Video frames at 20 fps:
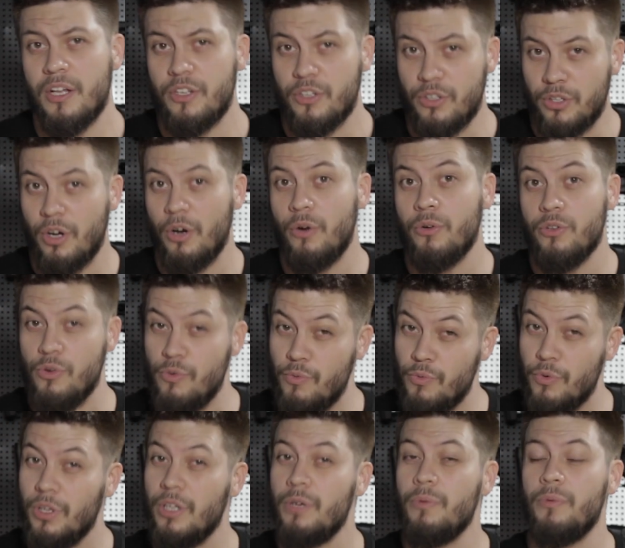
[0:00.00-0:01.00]
You know, you
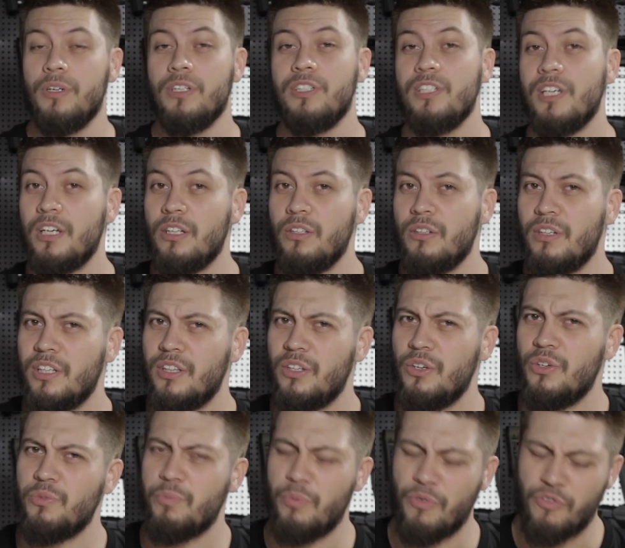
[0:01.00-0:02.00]
really want to take a look at
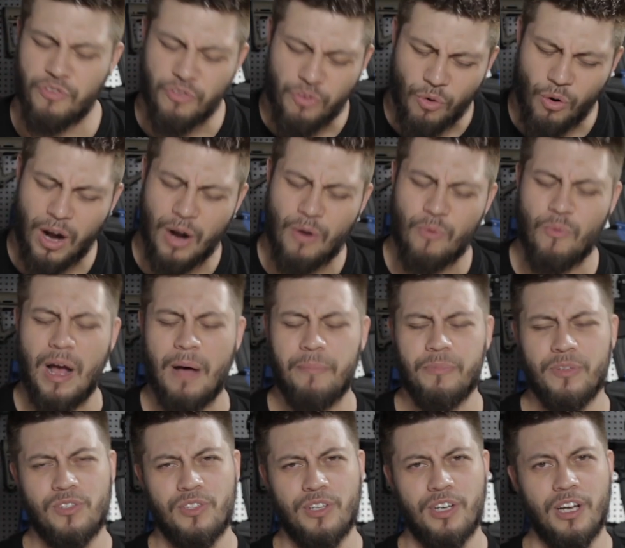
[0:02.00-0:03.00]
those before I
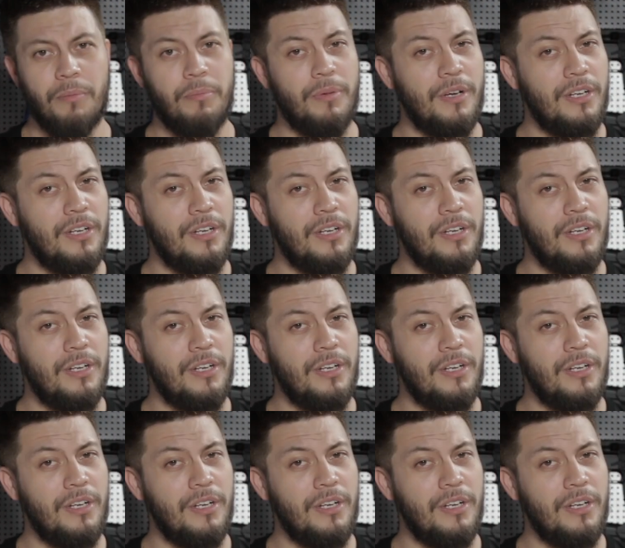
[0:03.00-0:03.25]
wrap this thing up,